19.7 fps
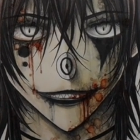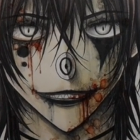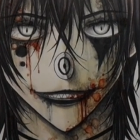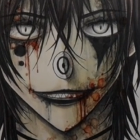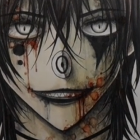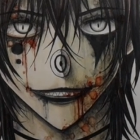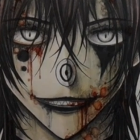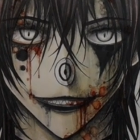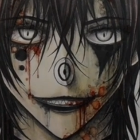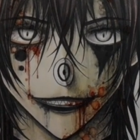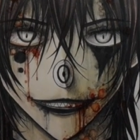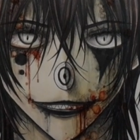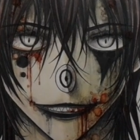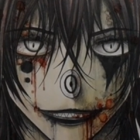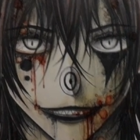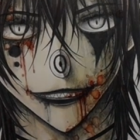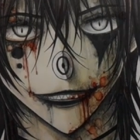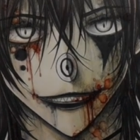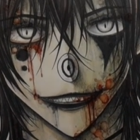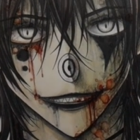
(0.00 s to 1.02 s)
head, and
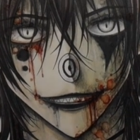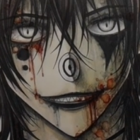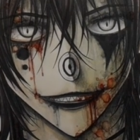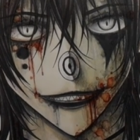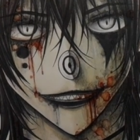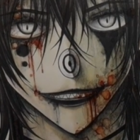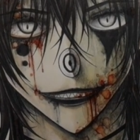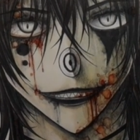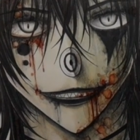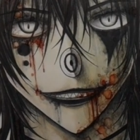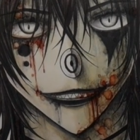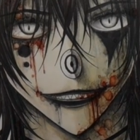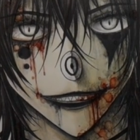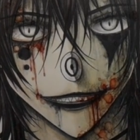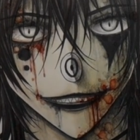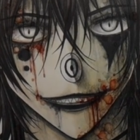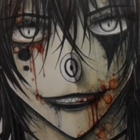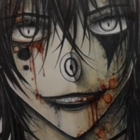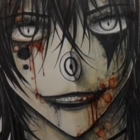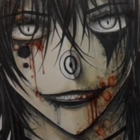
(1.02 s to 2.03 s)
I stabbed down at
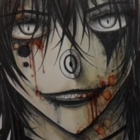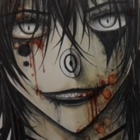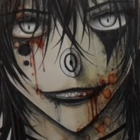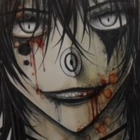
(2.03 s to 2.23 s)
him.